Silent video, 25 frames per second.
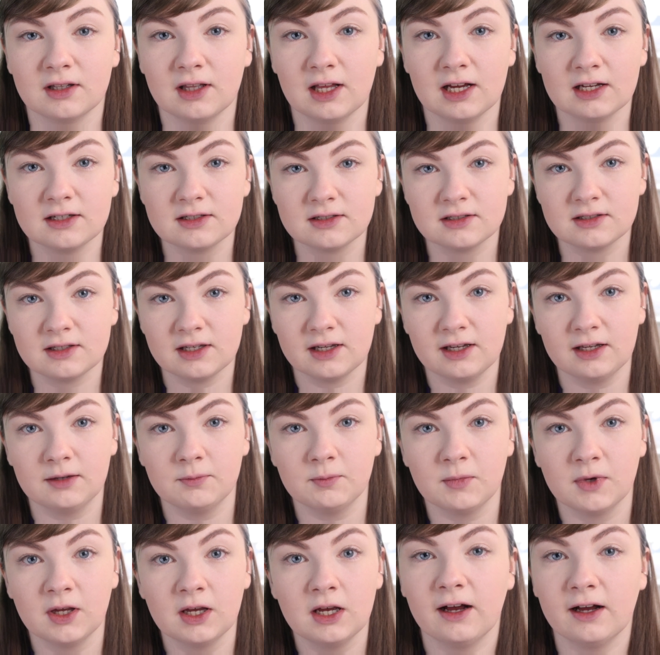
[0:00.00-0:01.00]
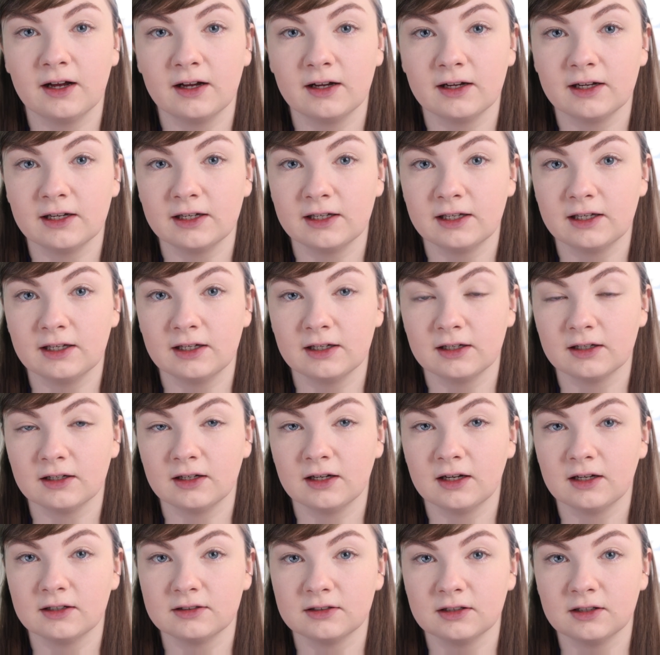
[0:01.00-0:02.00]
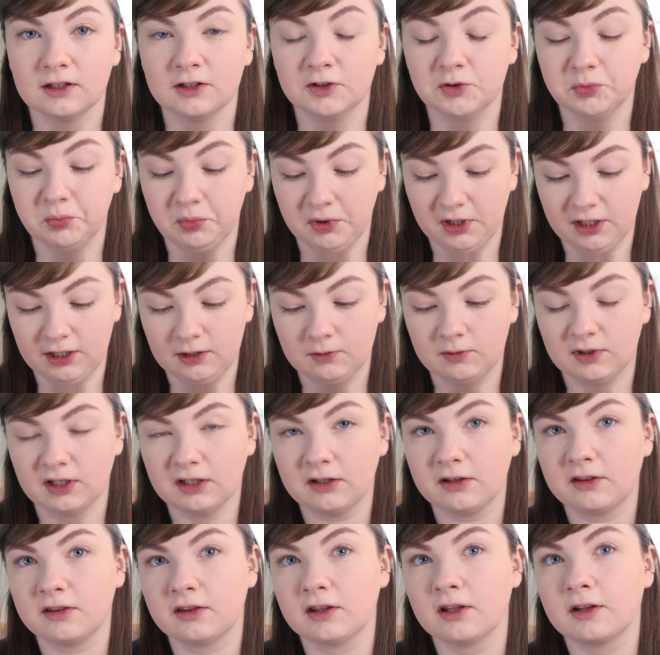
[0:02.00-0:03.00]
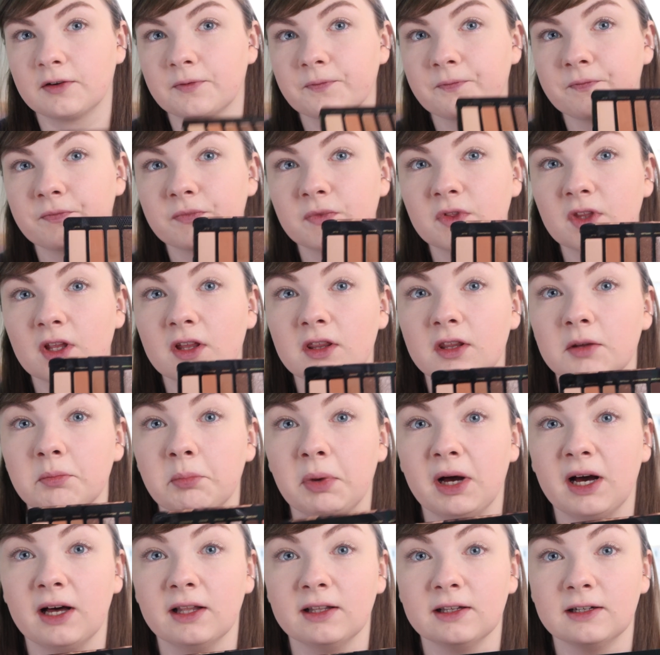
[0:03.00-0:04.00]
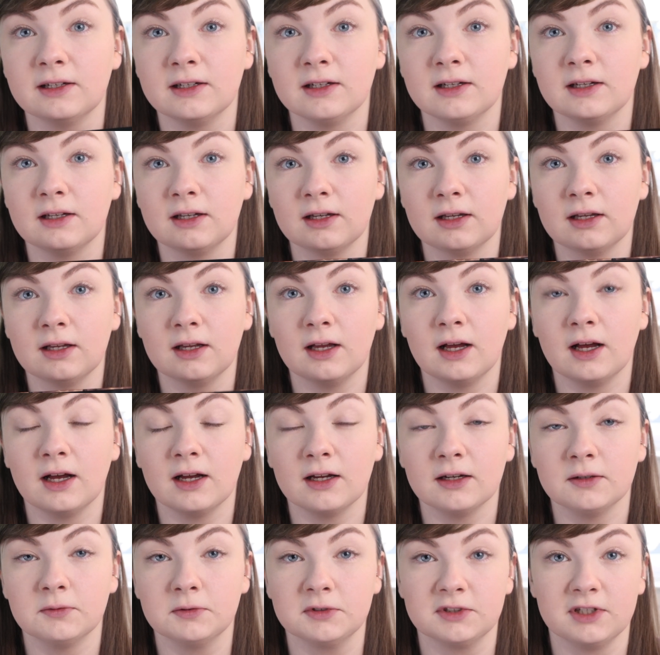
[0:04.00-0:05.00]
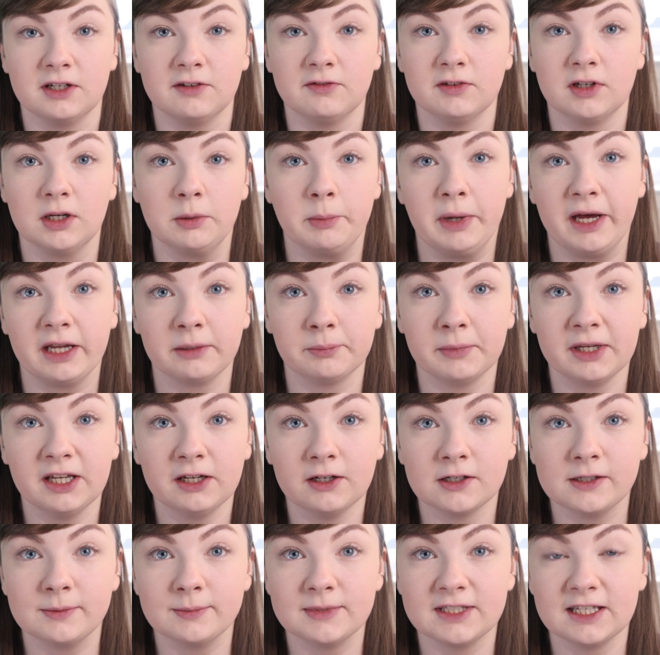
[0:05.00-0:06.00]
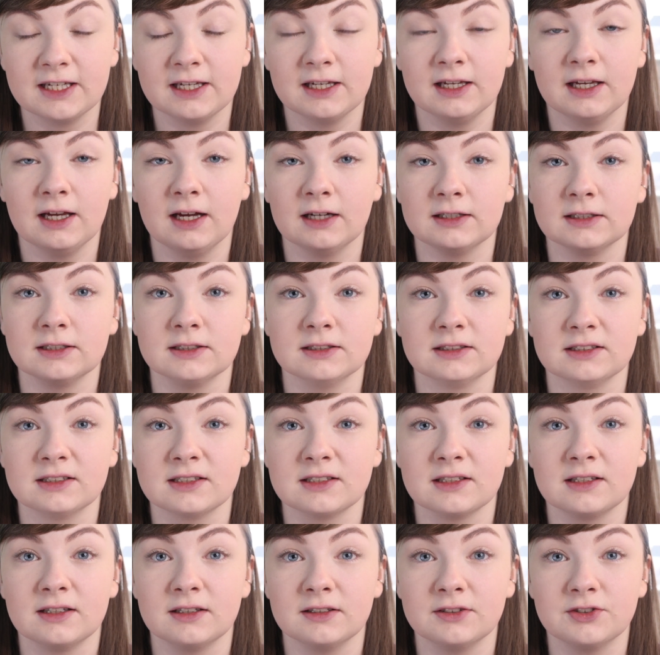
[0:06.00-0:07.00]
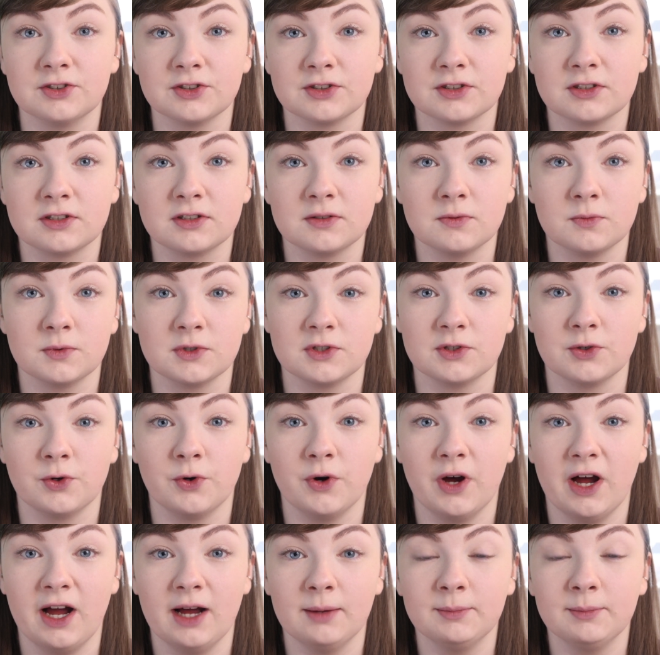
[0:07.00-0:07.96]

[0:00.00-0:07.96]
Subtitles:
the last time I had a little play with the palette I was having a bad makeup day and it just was not